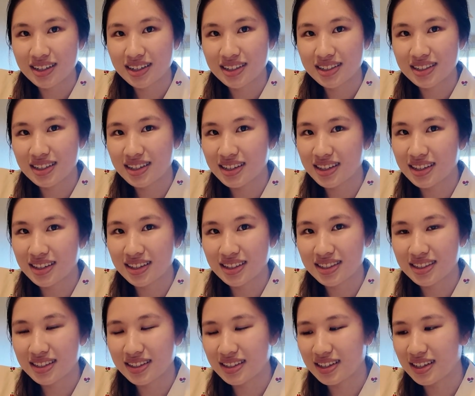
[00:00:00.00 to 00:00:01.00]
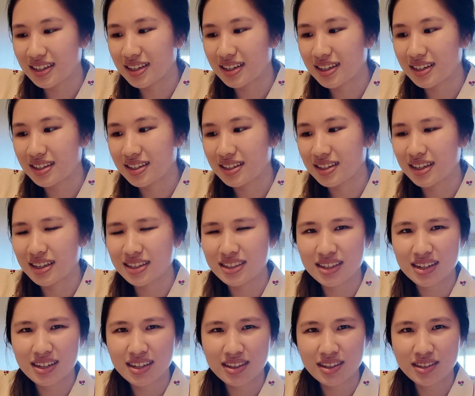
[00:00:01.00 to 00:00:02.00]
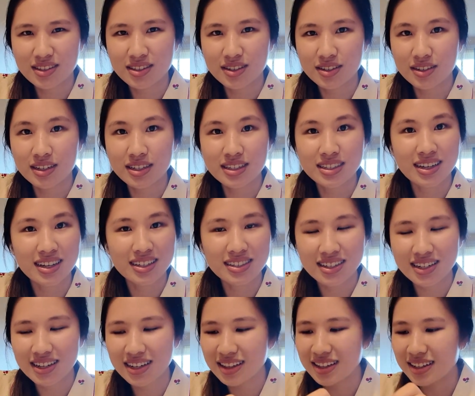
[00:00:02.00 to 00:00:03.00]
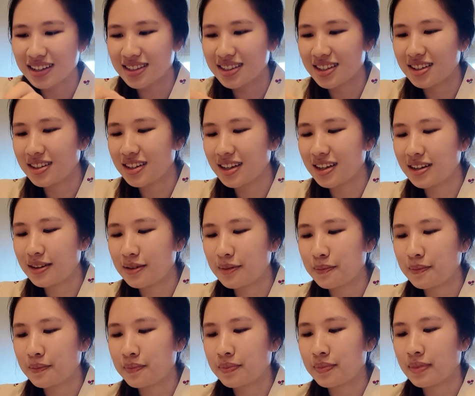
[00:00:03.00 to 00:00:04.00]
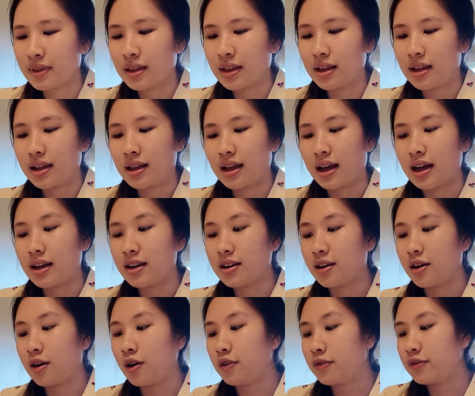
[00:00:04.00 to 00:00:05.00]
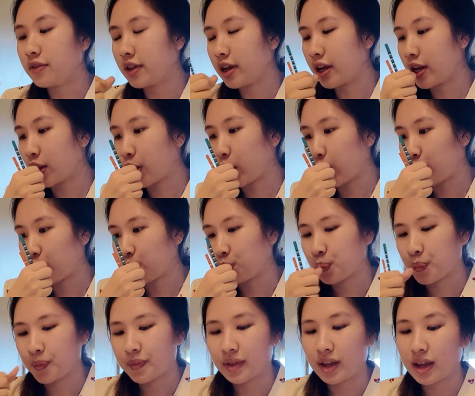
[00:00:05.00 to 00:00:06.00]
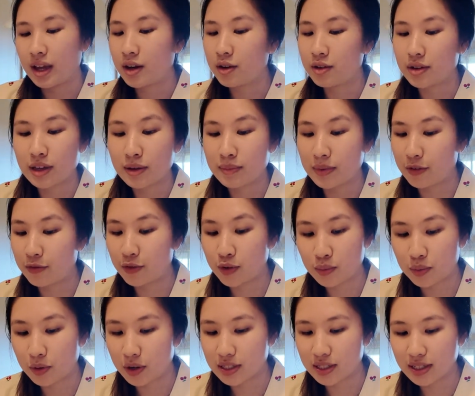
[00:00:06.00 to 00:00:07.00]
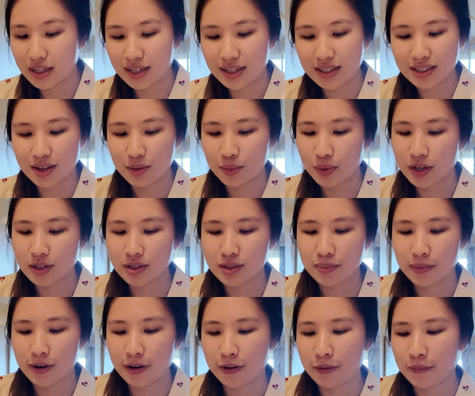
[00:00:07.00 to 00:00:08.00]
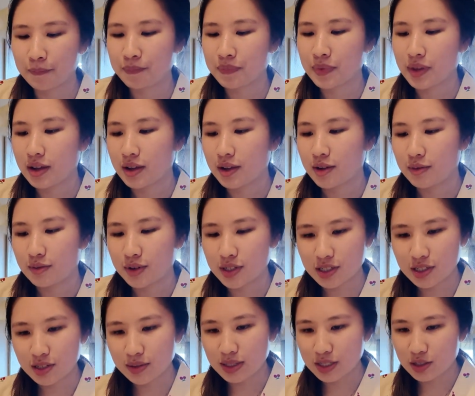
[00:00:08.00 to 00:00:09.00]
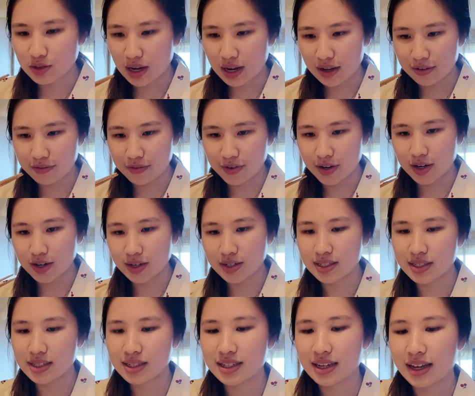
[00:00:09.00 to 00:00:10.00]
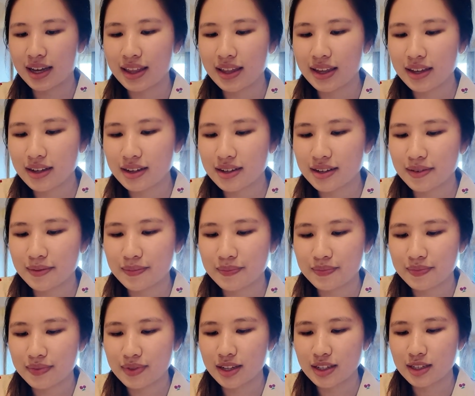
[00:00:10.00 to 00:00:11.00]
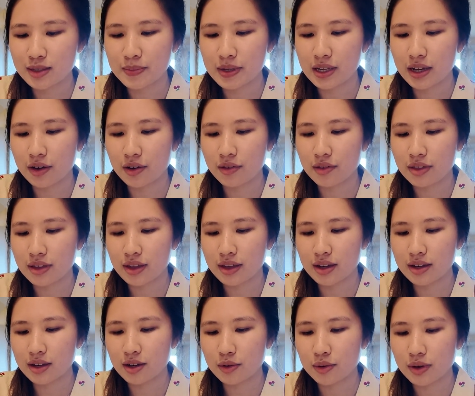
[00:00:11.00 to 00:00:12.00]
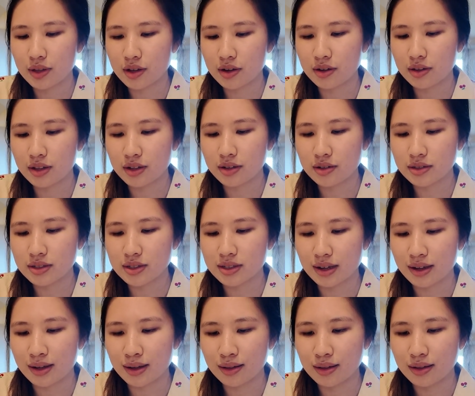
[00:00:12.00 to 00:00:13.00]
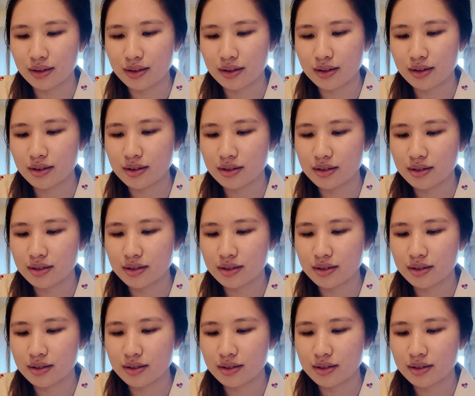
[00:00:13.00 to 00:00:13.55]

Isn't it look so good? Isn't it look so good? Doesn't it look so good? I don't know. Hopefully they don't give me food poisoning because I work tomorrow. What should I try first? I think let's be healthy and go with our little salad.